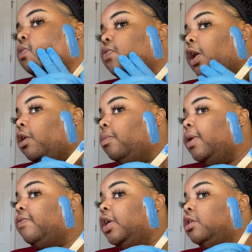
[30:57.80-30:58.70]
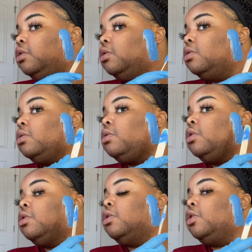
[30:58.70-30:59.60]
follow my face,
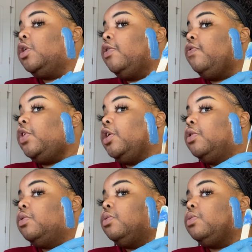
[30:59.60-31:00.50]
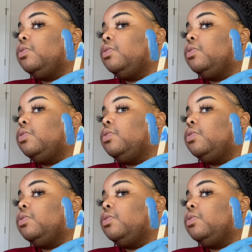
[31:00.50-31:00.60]
feel.